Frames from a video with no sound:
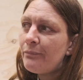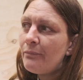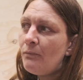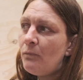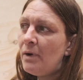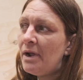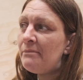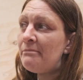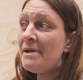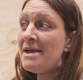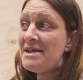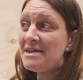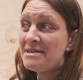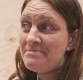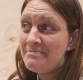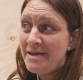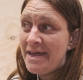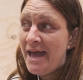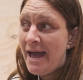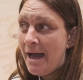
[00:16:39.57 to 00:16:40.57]
One makes
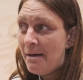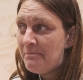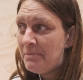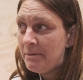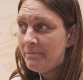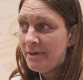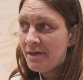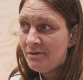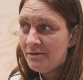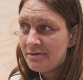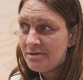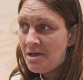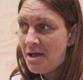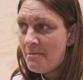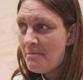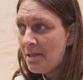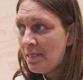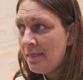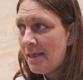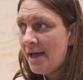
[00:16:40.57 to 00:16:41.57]
me happy because
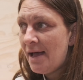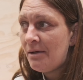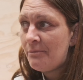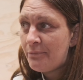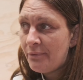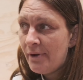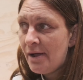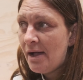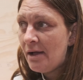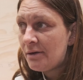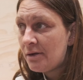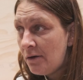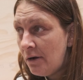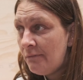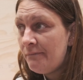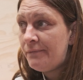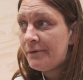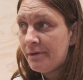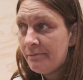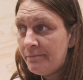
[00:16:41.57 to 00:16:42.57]
I'm a loud, proud,
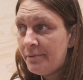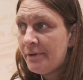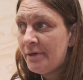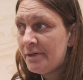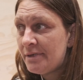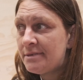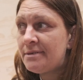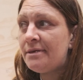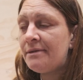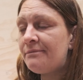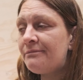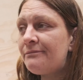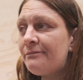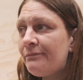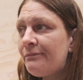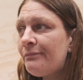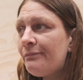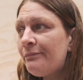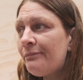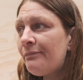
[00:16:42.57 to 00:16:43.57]
confident person.
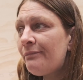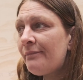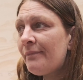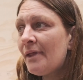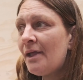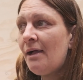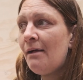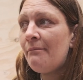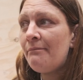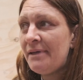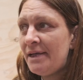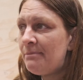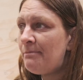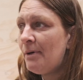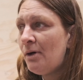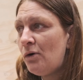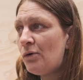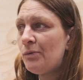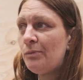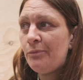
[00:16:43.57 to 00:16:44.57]
I'm big,
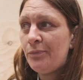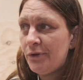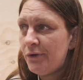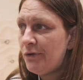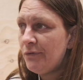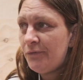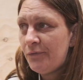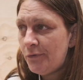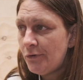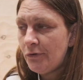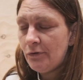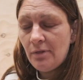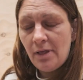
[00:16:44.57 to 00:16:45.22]
bold, and beautiful.